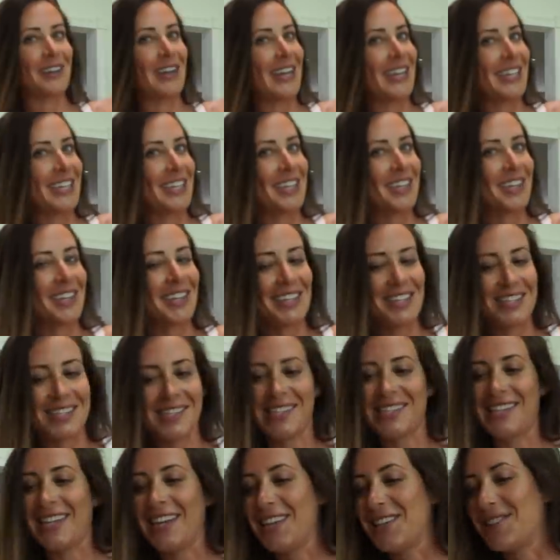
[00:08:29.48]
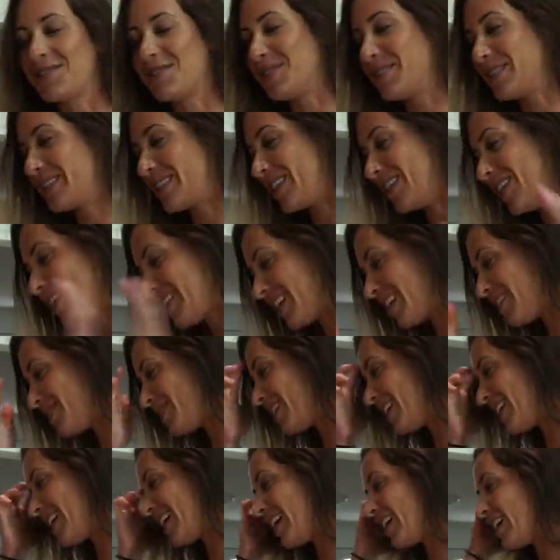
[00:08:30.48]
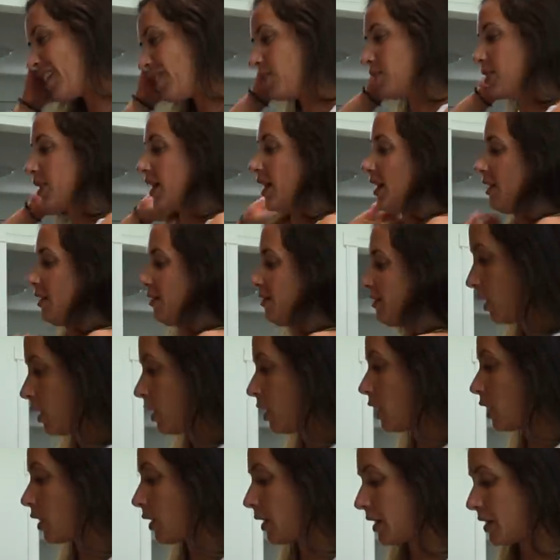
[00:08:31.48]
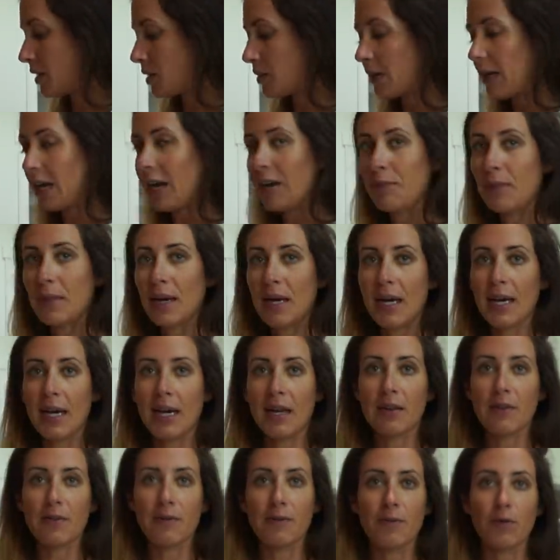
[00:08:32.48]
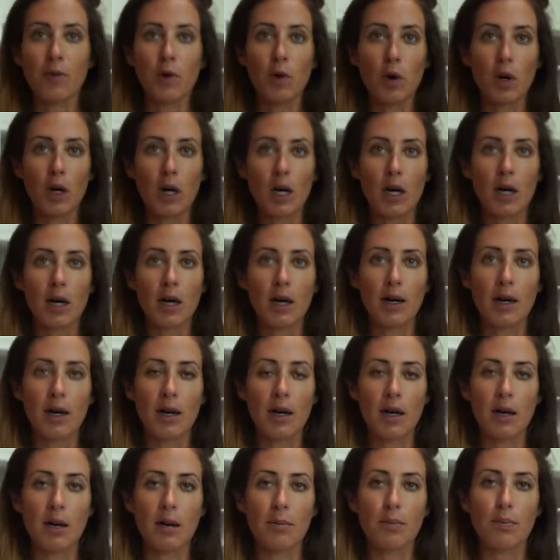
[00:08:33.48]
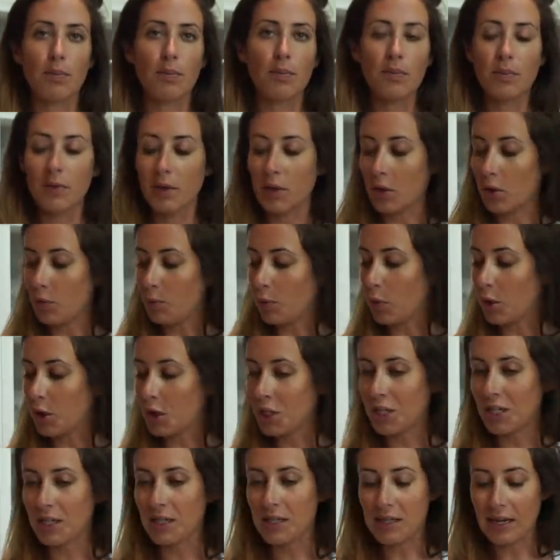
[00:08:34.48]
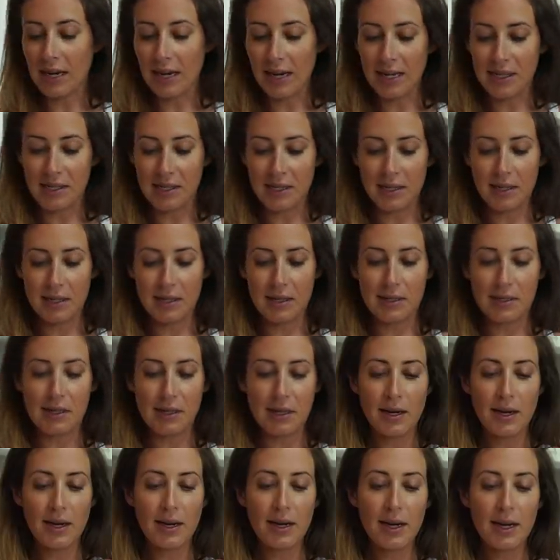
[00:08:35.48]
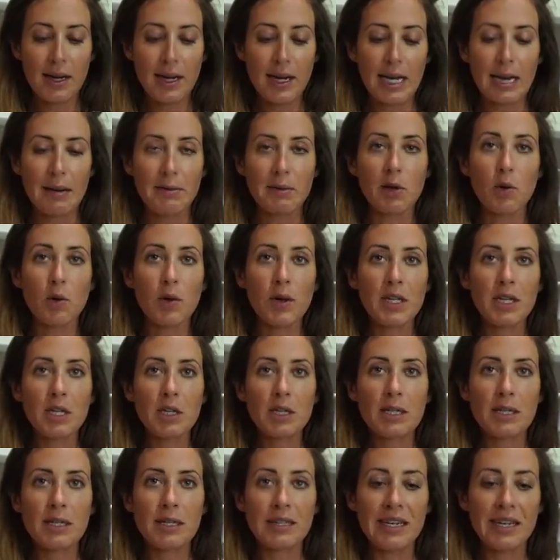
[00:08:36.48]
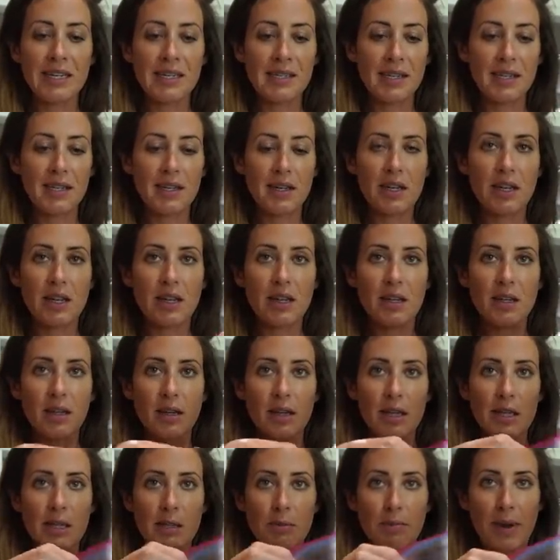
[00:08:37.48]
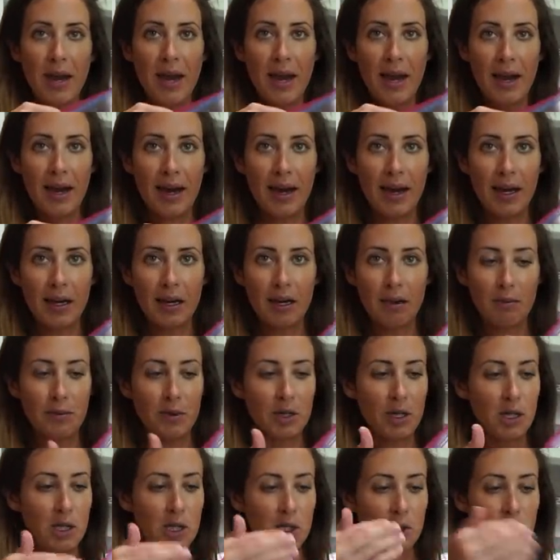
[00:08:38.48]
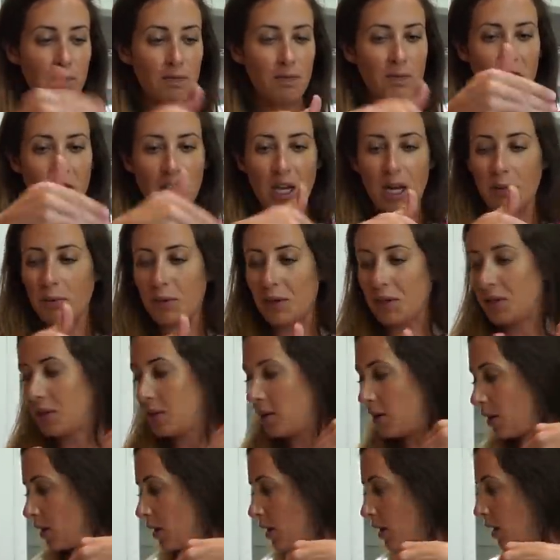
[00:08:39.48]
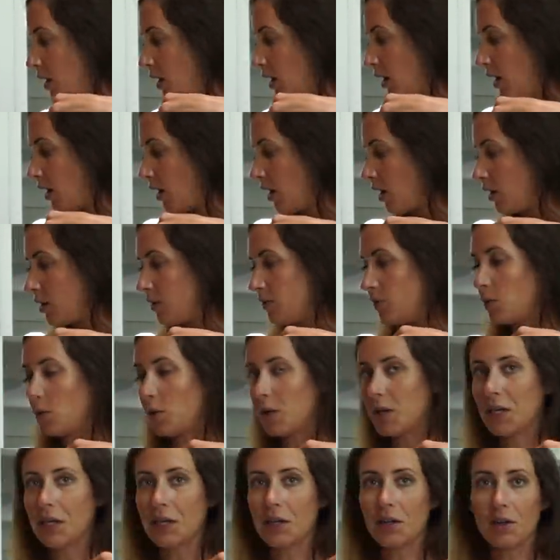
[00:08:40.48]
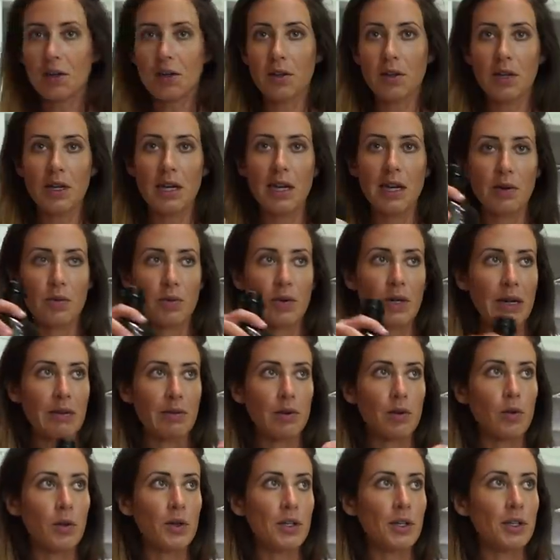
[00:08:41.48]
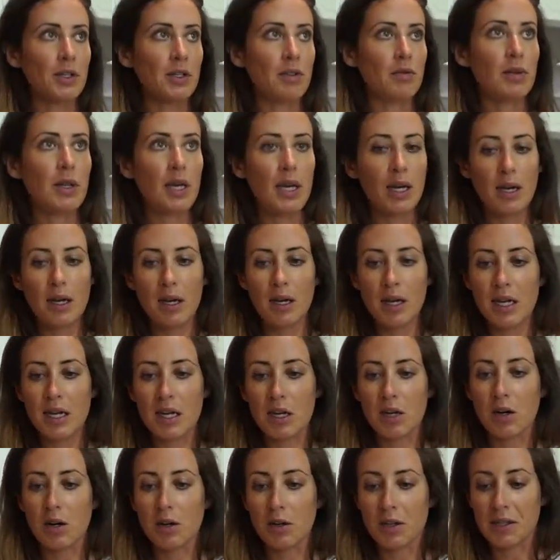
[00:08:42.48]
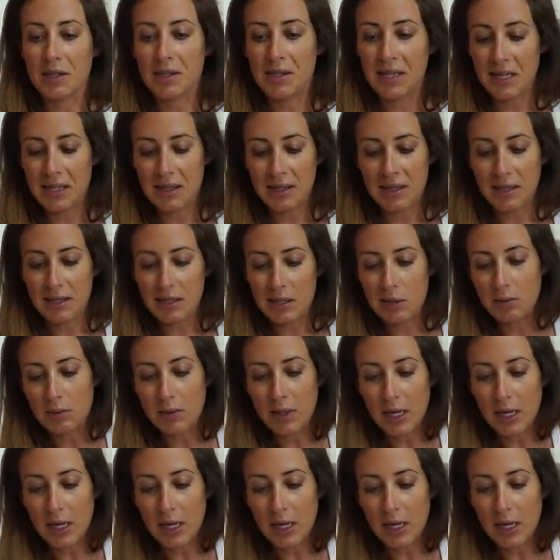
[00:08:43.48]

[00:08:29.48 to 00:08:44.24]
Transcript: regularly scheduled cooking video. Okay. All right, so I have my four um, little portion sizes, and I'm going to season this bag. I'm gonna just fill it up with olive oil and whatever oil you like and all the seasonings you